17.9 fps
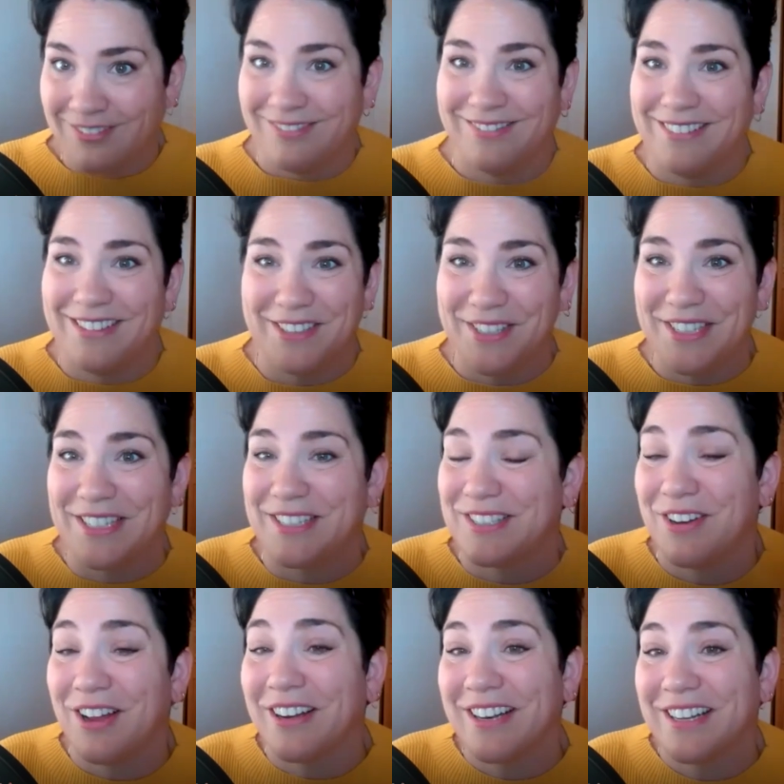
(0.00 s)

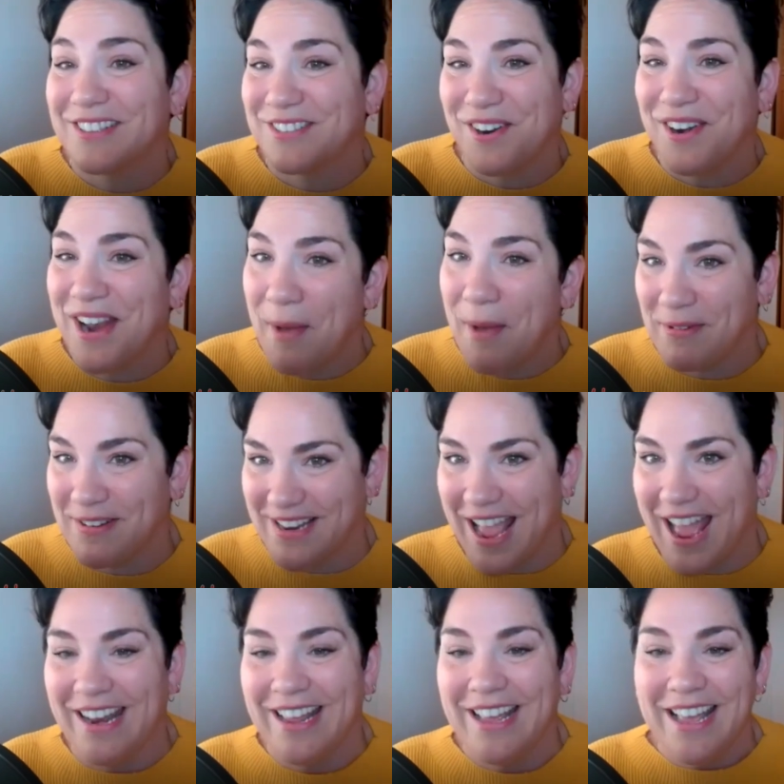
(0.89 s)
It's not happened
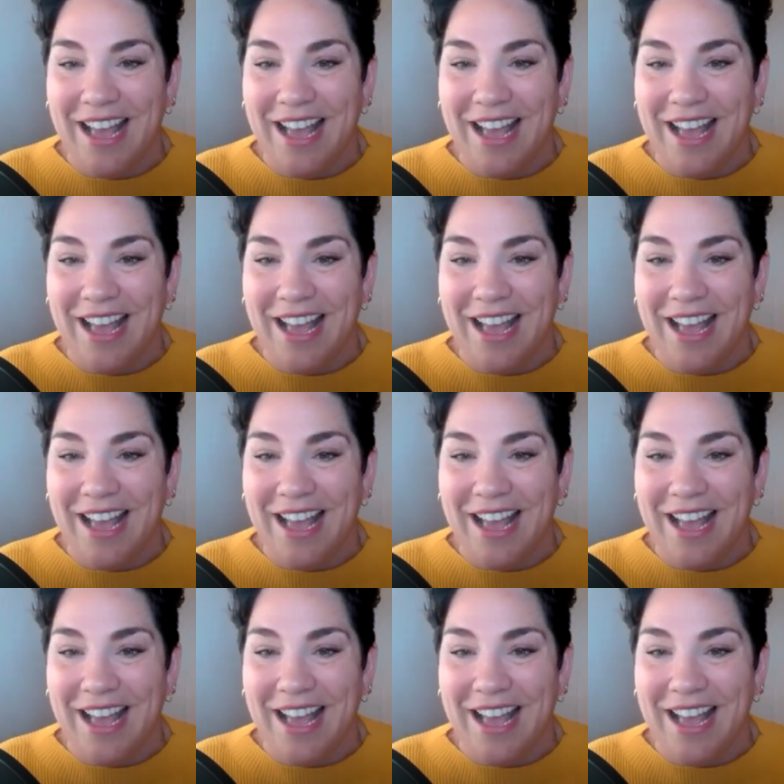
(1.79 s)
yet.